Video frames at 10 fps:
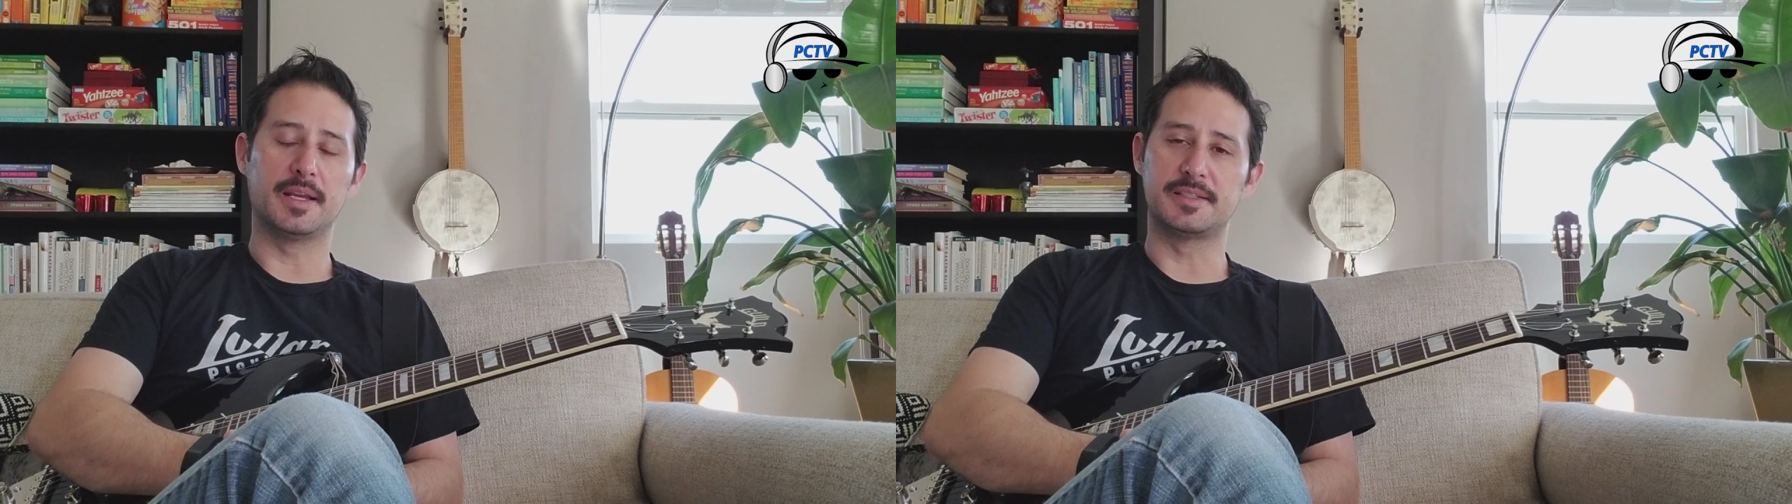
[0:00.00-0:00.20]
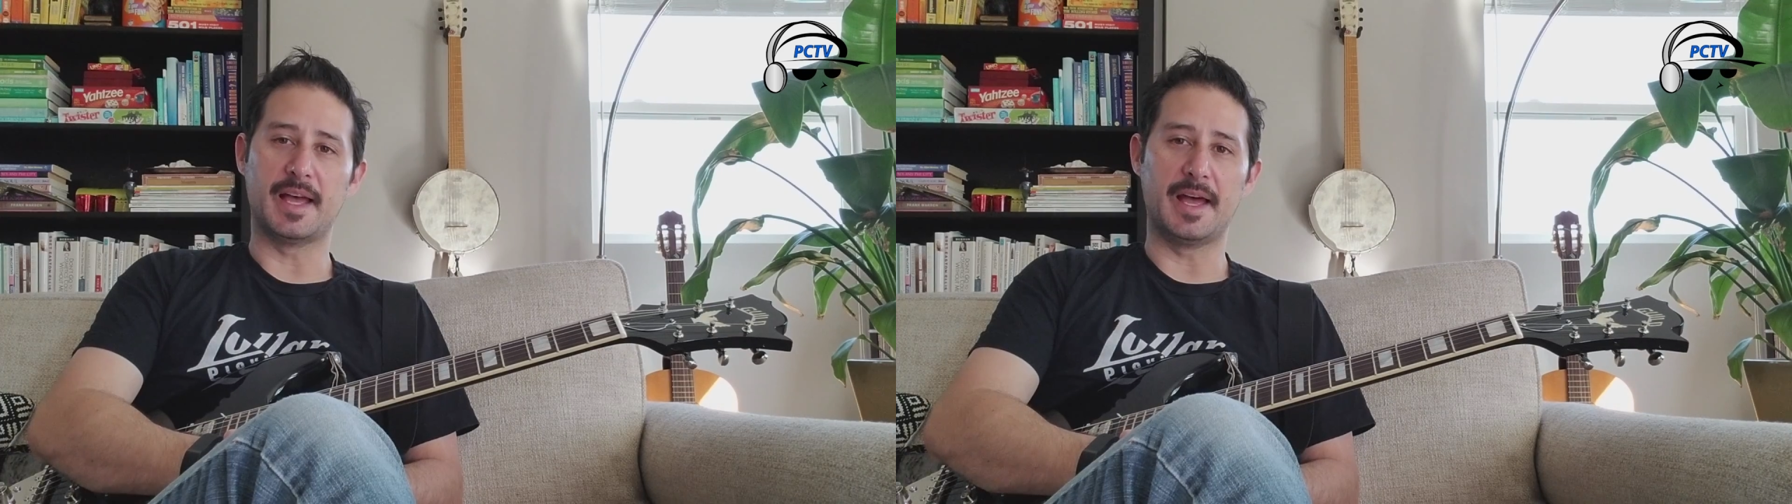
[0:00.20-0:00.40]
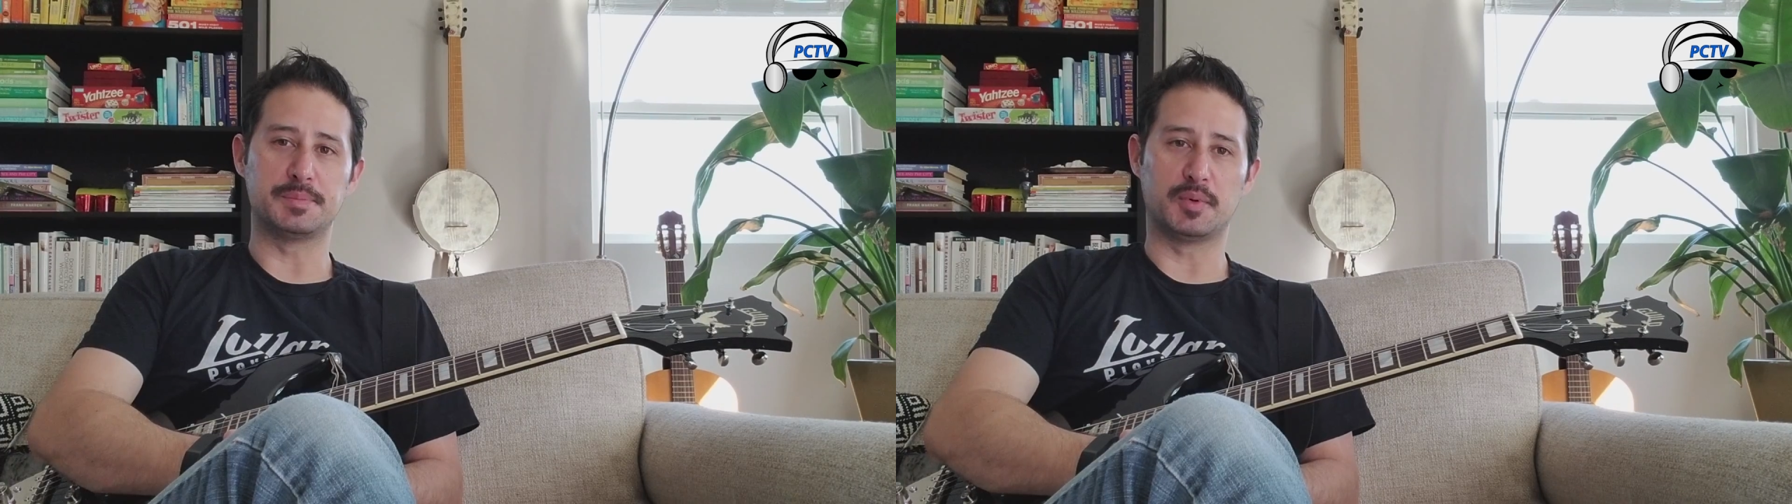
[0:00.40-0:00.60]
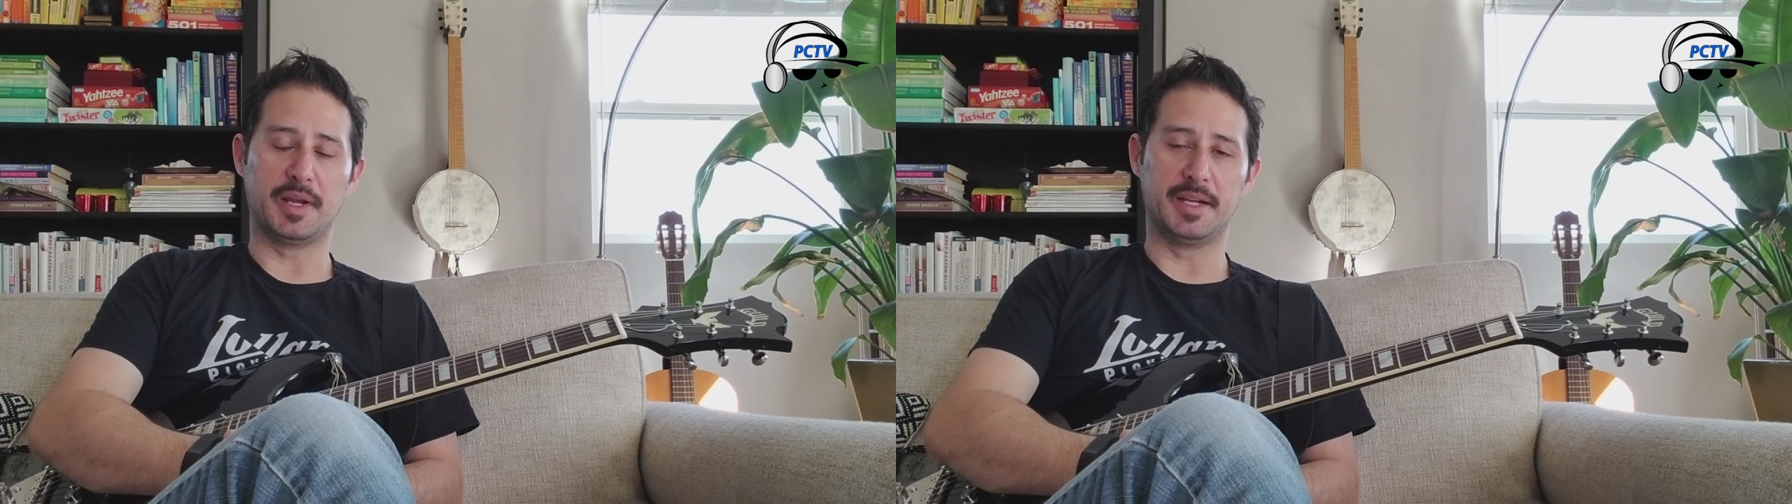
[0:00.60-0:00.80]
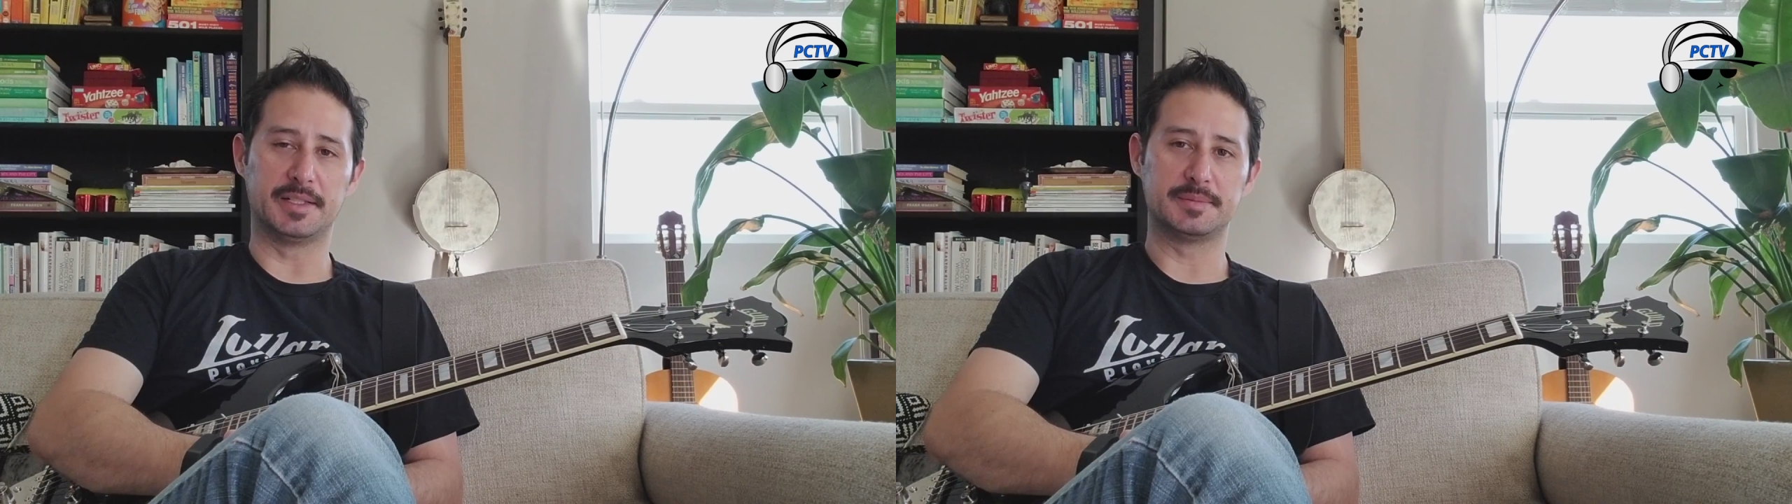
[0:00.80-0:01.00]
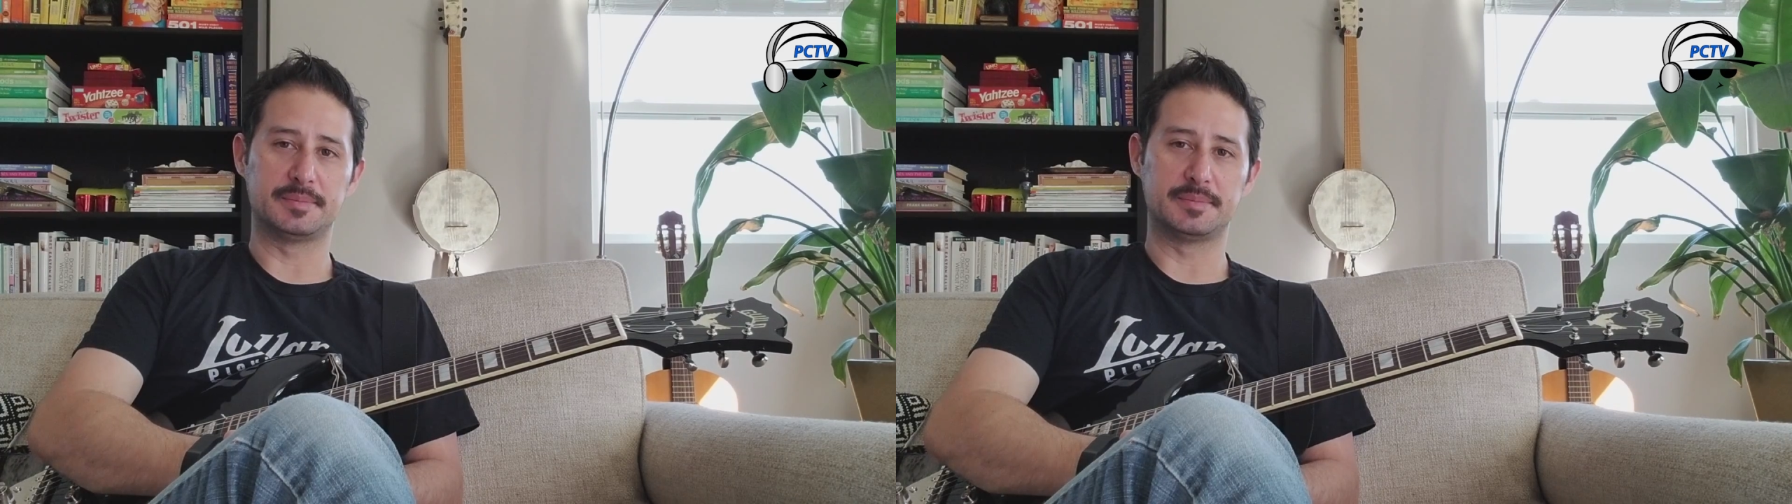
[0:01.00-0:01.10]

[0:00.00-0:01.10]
exasperating.